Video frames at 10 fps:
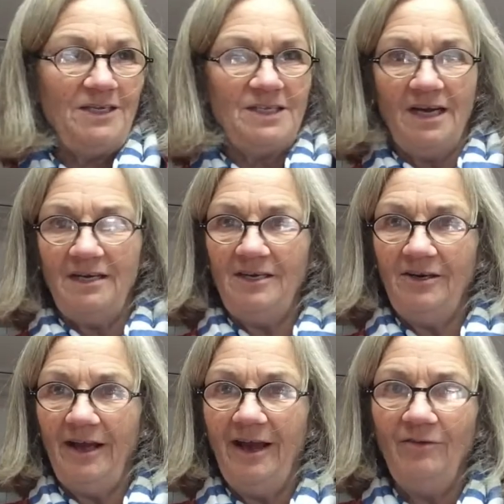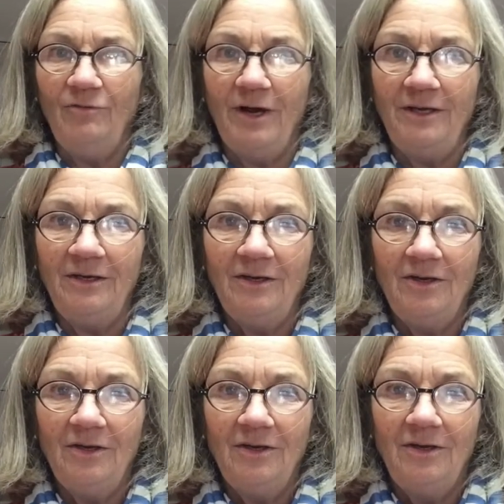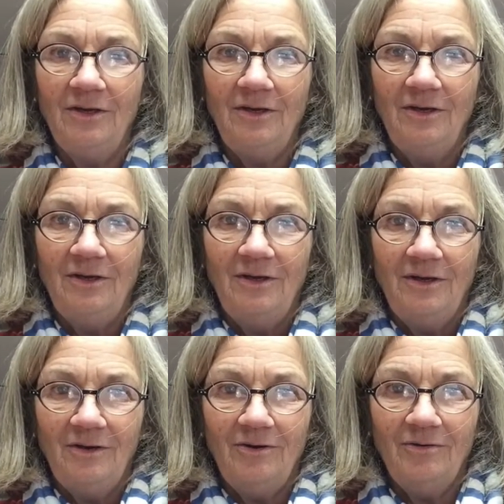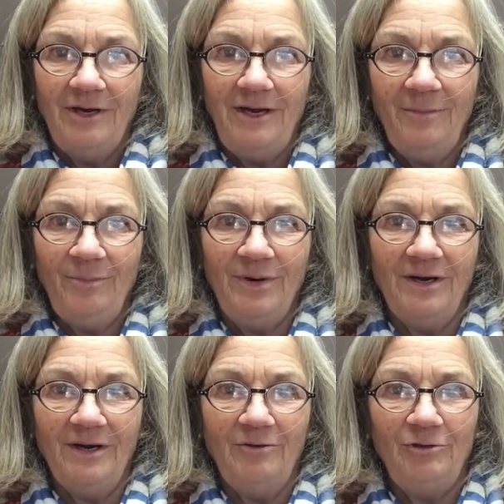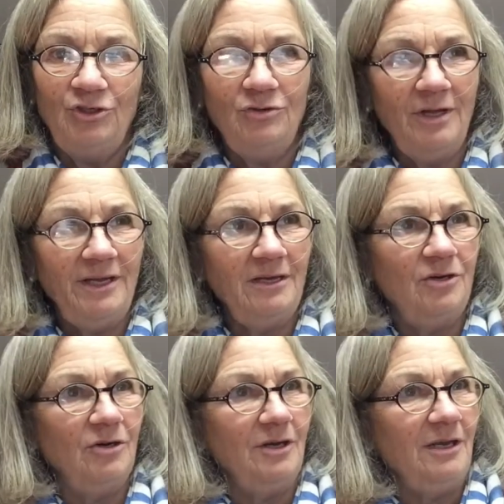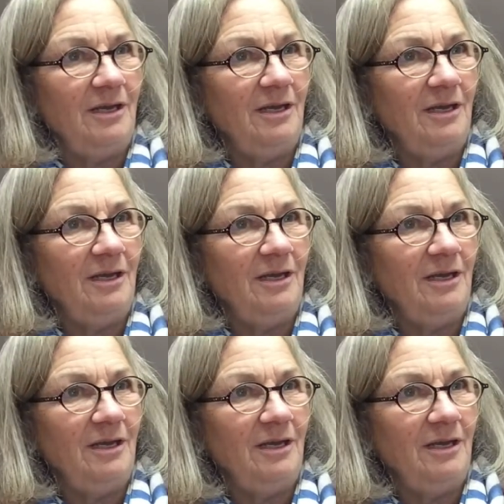he's not here to have one. Grandpa, would you like a cookie?